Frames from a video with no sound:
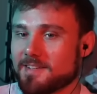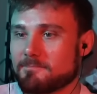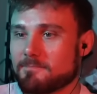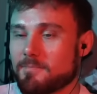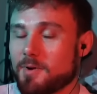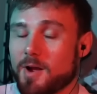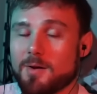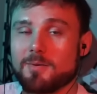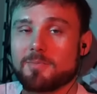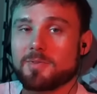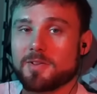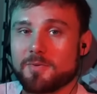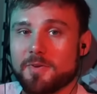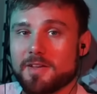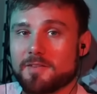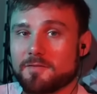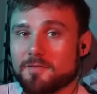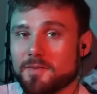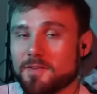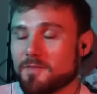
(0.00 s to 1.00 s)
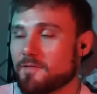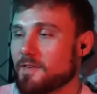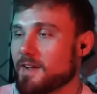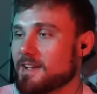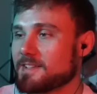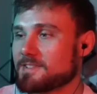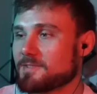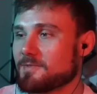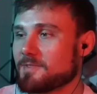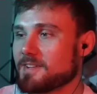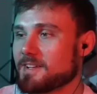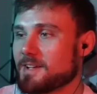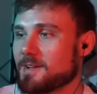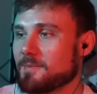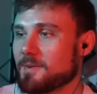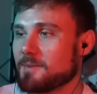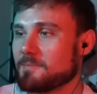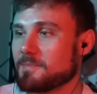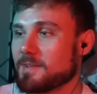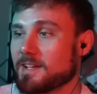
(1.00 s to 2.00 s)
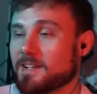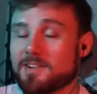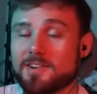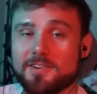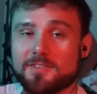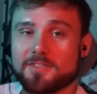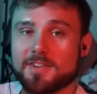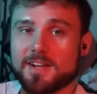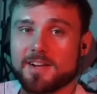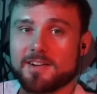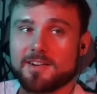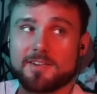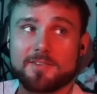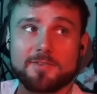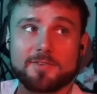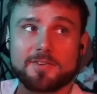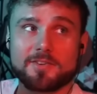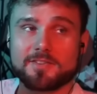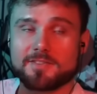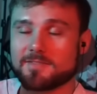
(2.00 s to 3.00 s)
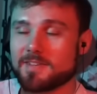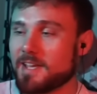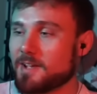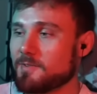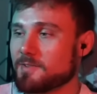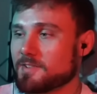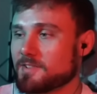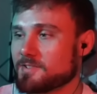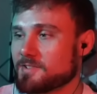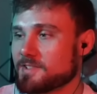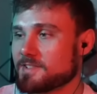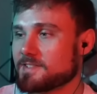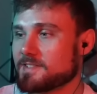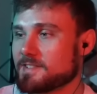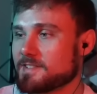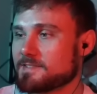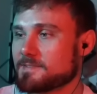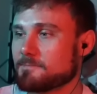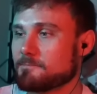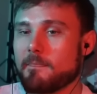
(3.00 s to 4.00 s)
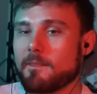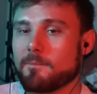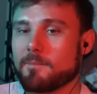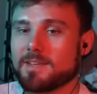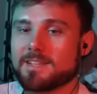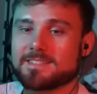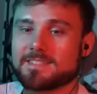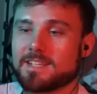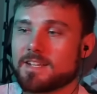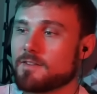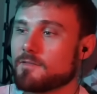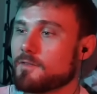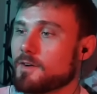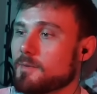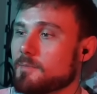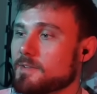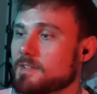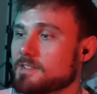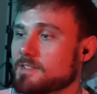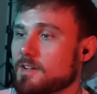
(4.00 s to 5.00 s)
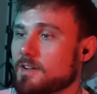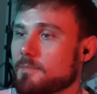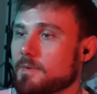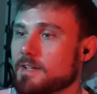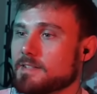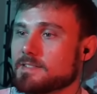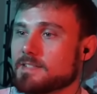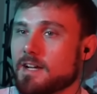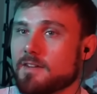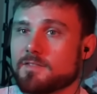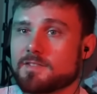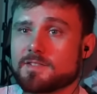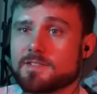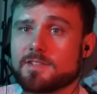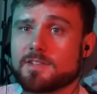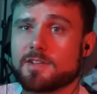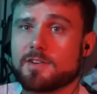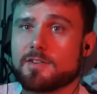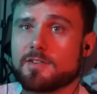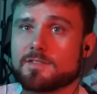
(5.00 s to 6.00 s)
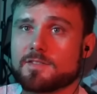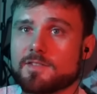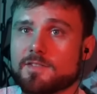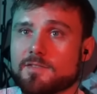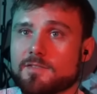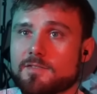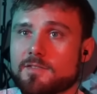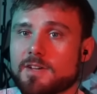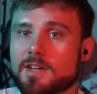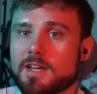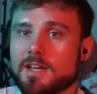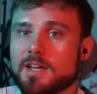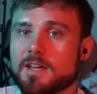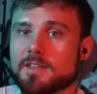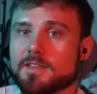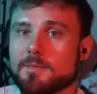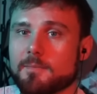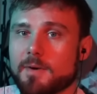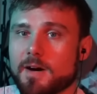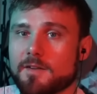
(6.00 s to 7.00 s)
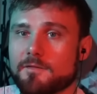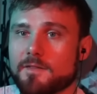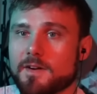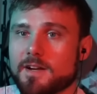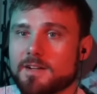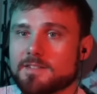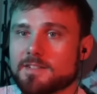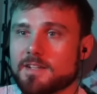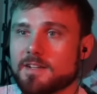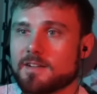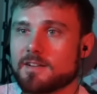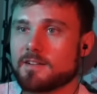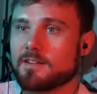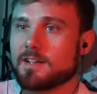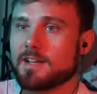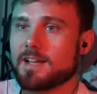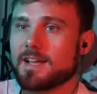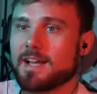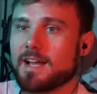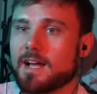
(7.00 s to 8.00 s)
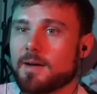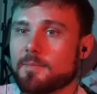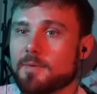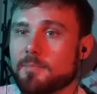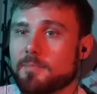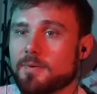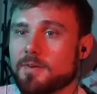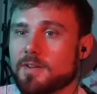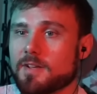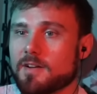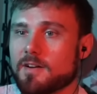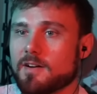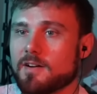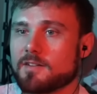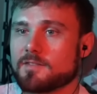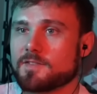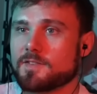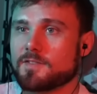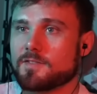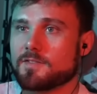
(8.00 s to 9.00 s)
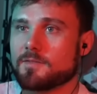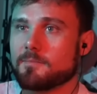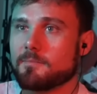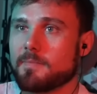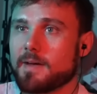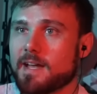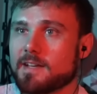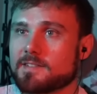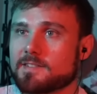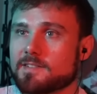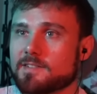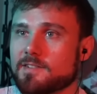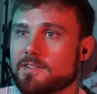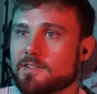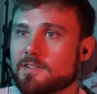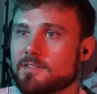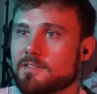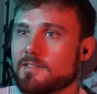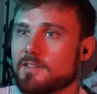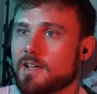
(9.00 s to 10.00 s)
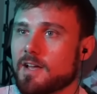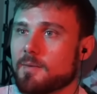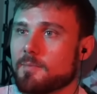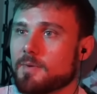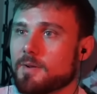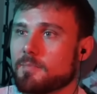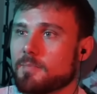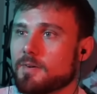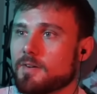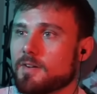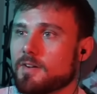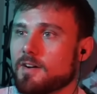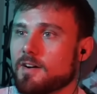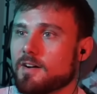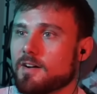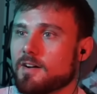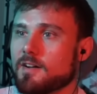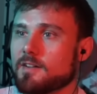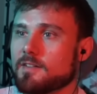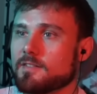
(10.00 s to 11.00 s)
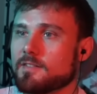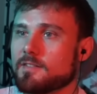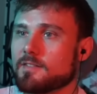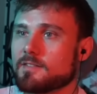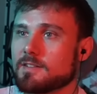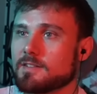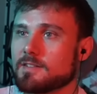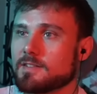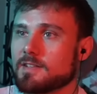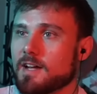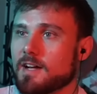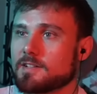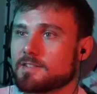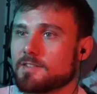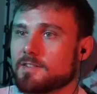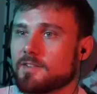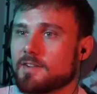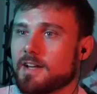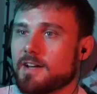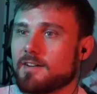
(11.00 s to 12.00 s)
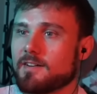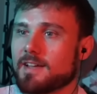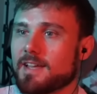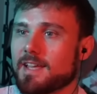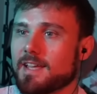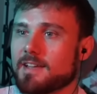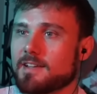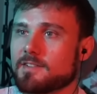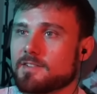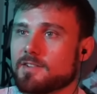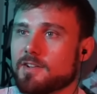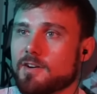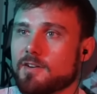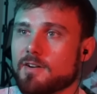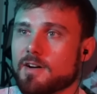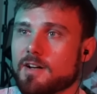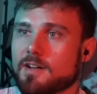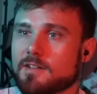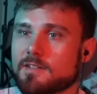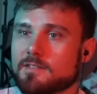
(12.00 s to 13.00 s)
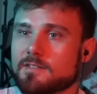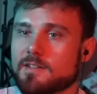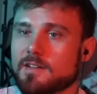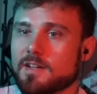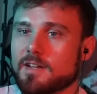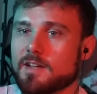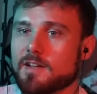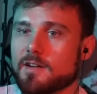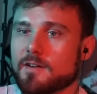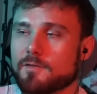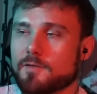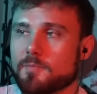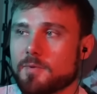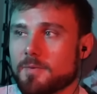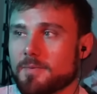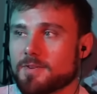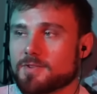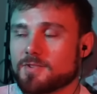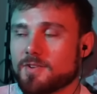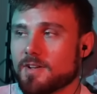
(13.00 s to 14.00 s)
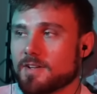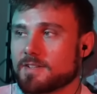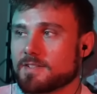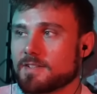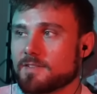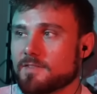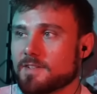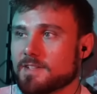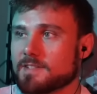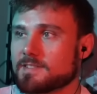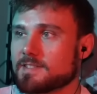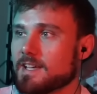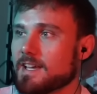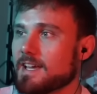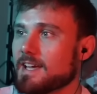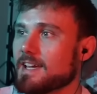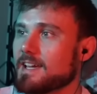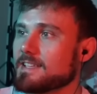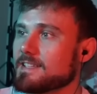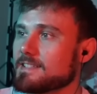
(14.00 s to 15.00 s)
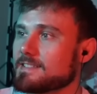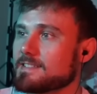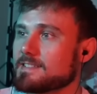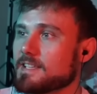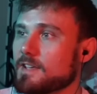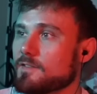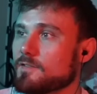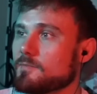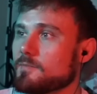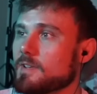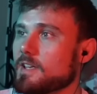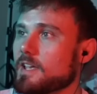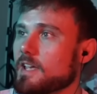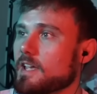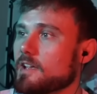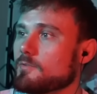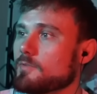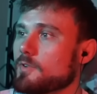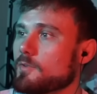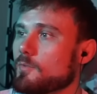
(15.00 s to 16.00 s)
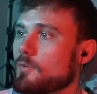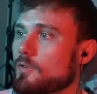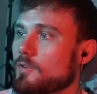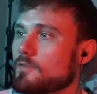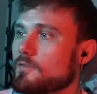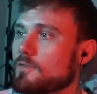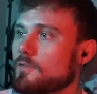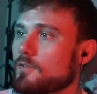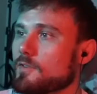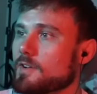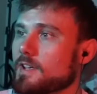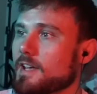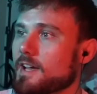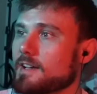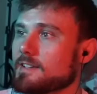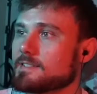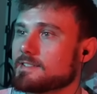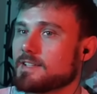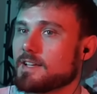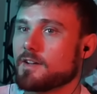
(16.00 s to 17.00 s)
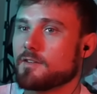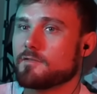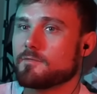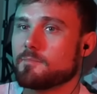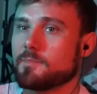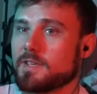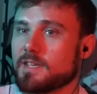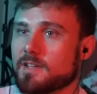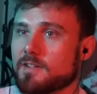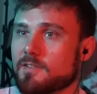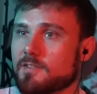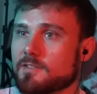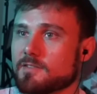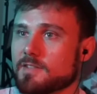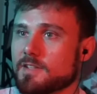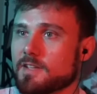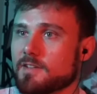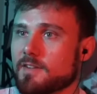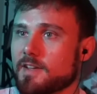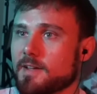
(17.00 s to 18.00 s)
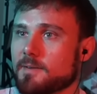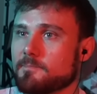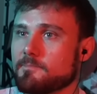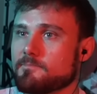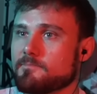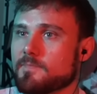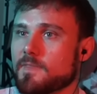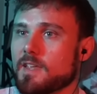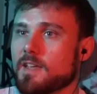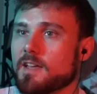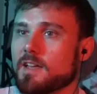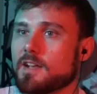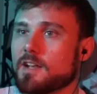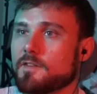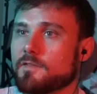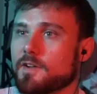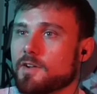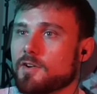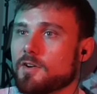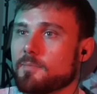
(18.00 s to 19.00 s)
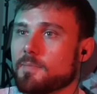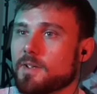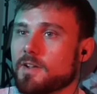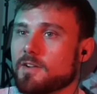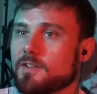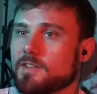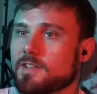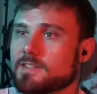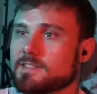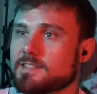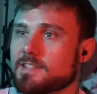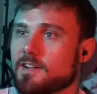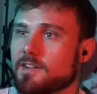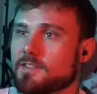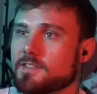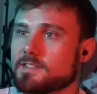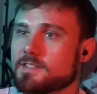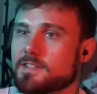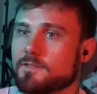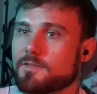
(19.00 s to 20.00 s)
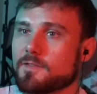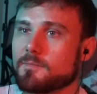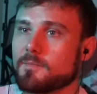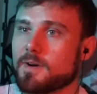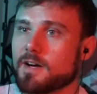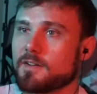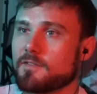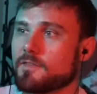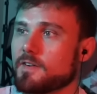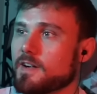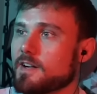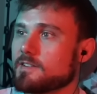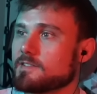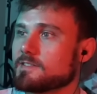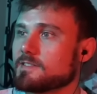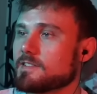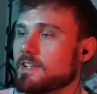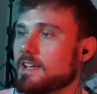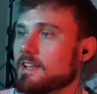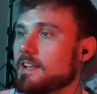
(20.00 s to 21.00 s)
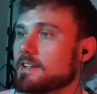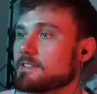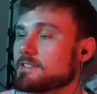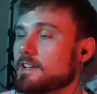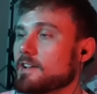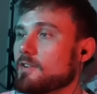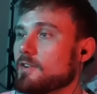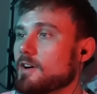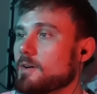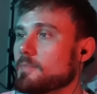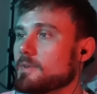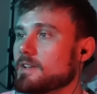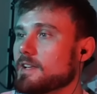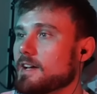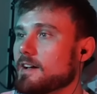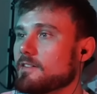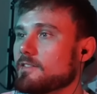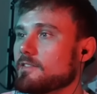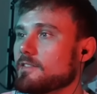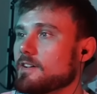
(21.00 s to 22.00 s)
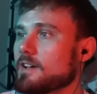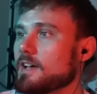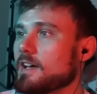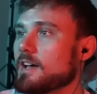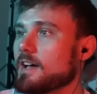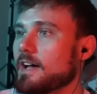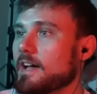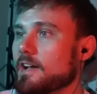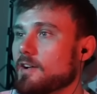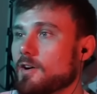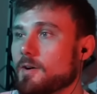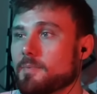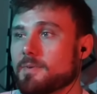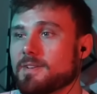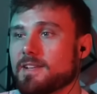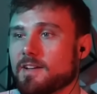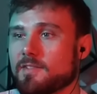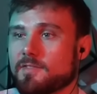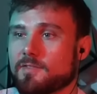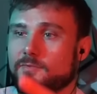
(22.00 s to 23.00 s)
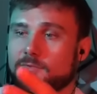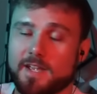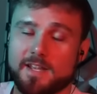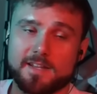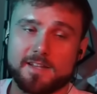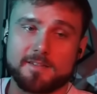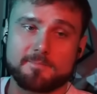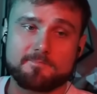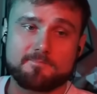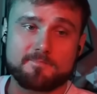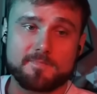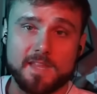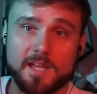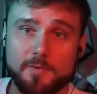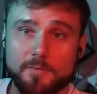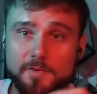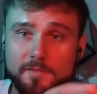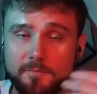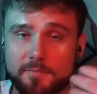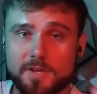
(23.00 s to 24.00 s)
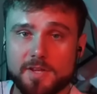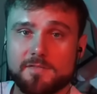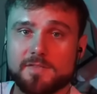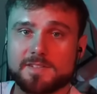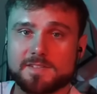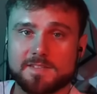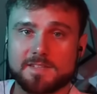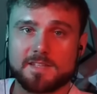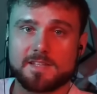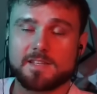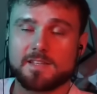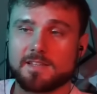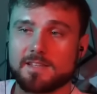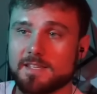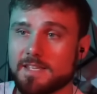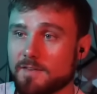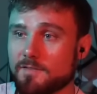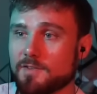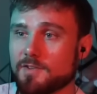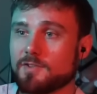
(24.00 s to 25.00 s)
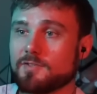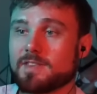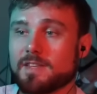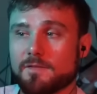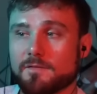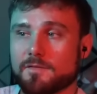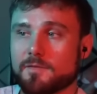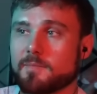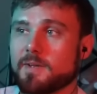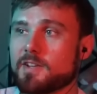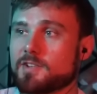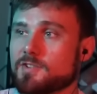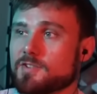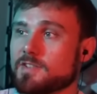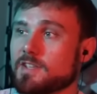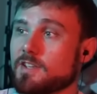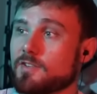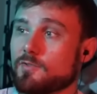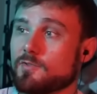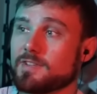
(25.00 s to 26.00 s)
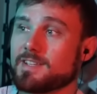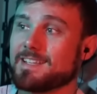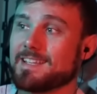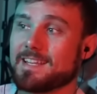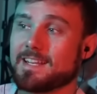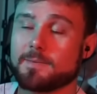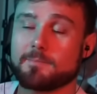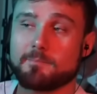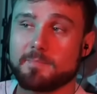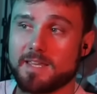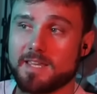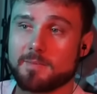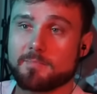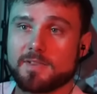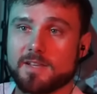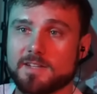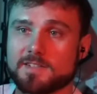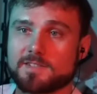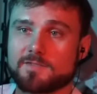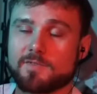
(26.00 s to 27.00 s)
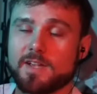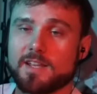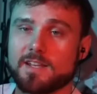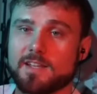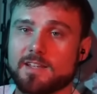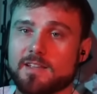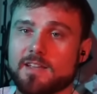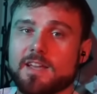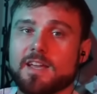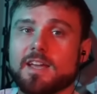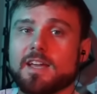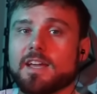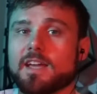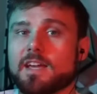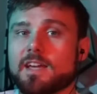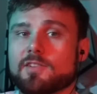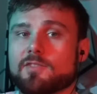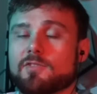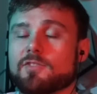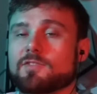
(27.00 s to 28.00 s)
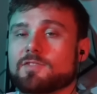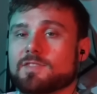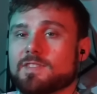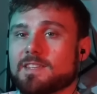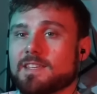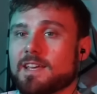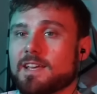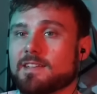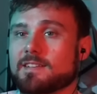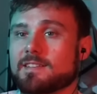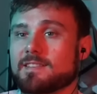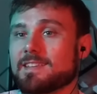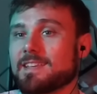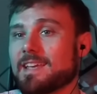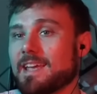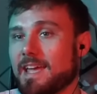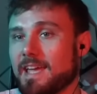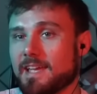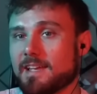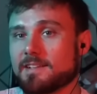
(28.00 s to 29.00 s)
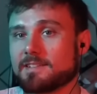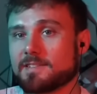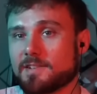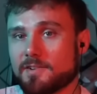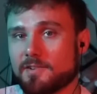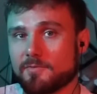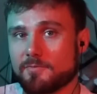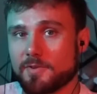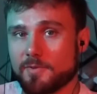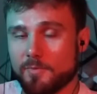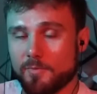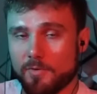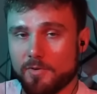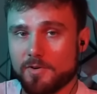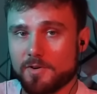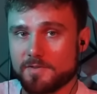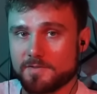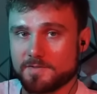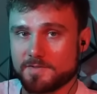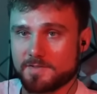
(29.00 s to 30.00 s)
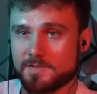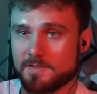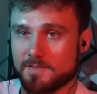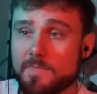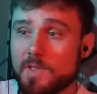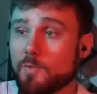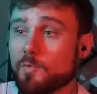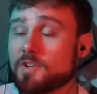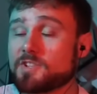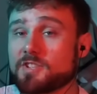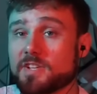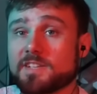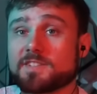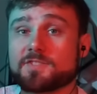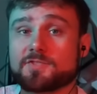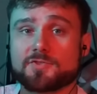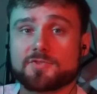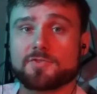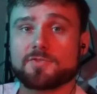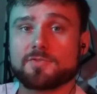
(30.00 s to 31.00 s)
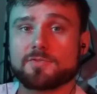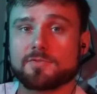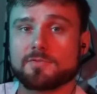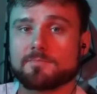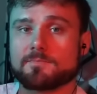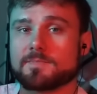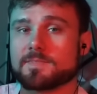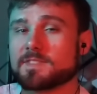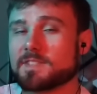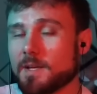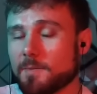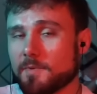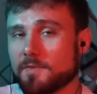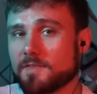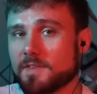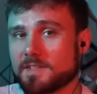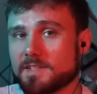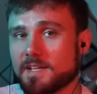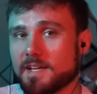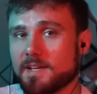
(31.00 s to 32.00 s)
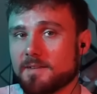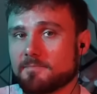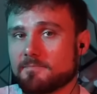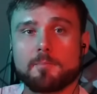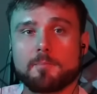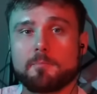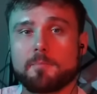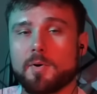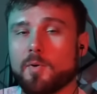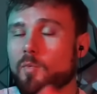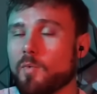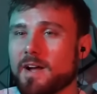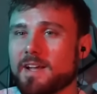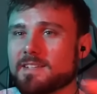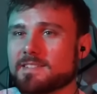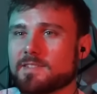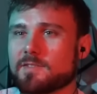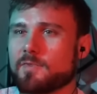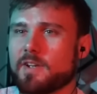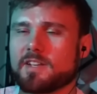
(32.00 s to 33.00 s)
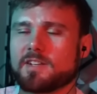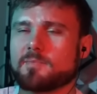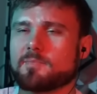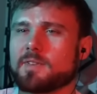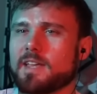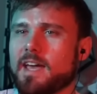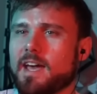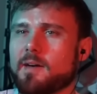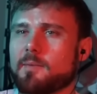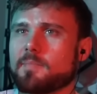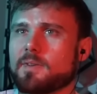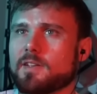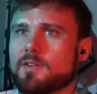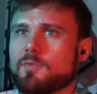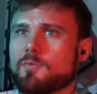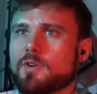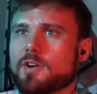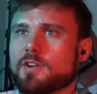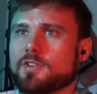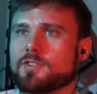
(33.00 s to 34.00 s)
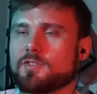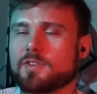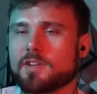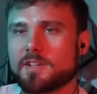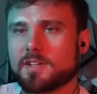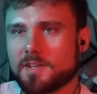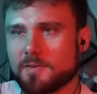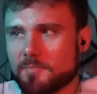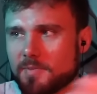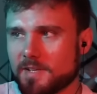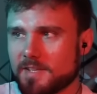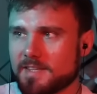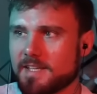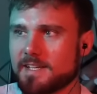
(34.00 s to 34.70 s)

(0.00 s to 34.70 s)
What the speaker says: Probably wait for the faster one to come up like Caldera or K1 Logistics. But let's say you're farming the salt mines. Obviously, you go into the modifiers here. I'm going to put it onto master. I'm going to put on locked loadout and no HUD for pretty much all activities. And this has given me a reward forecast of B currently, okay? Now, if I go up here, you can see all these different modifiers. And as I go up and down, I go up and down the rating. Now, we've previously given you the information that you only need a B+ rating in order to get the A tier rewards, which is true some of the time. But why is it randomly happening where you can complete the